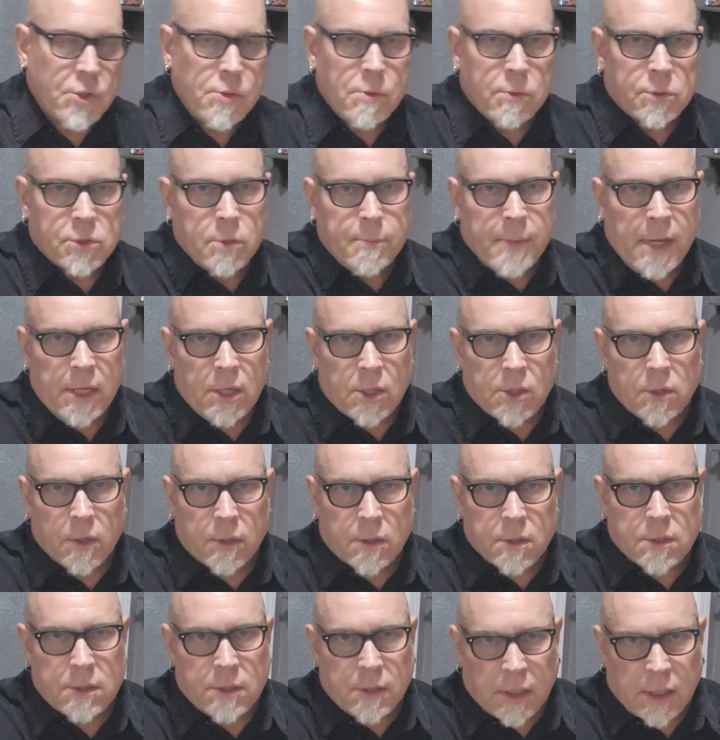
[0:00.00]
too many
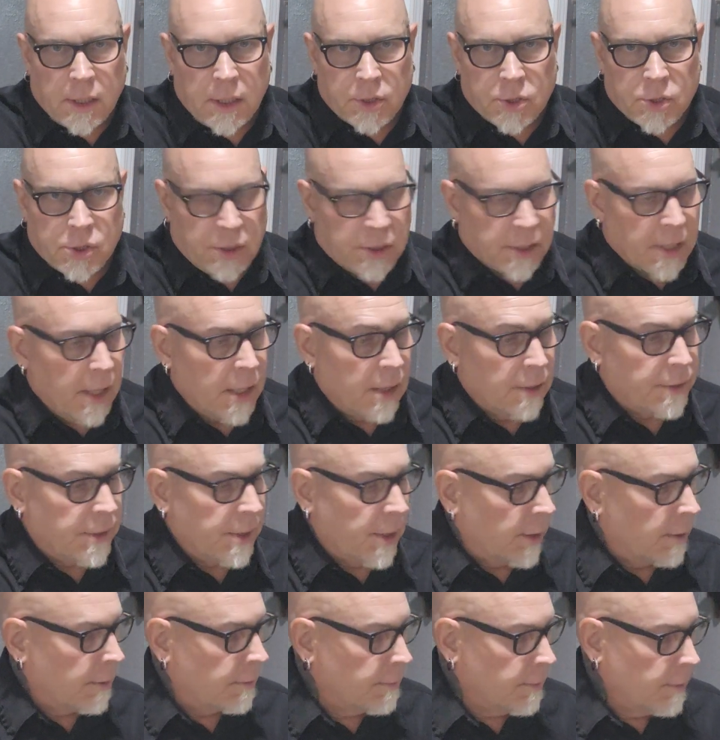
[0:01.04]
cooks in the kitchen kind of
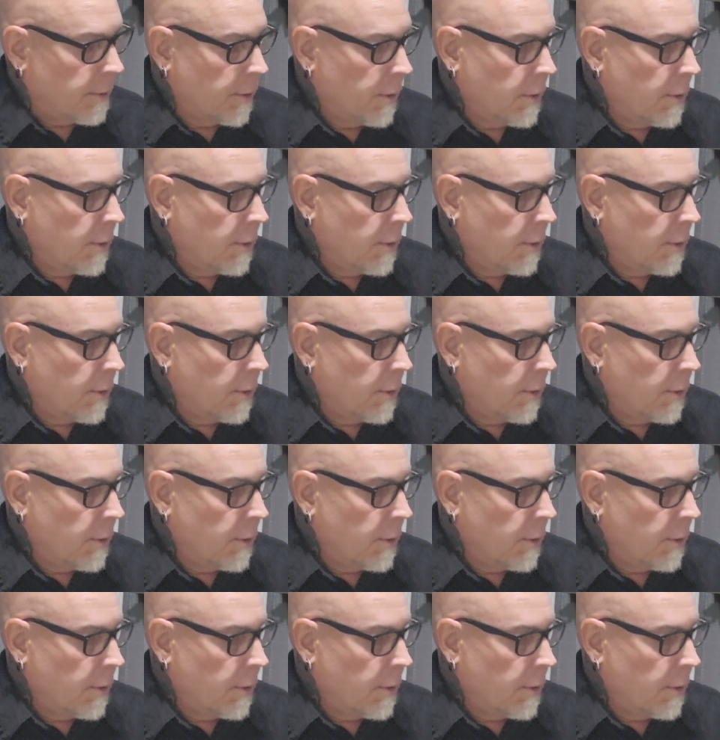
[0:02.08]
thing.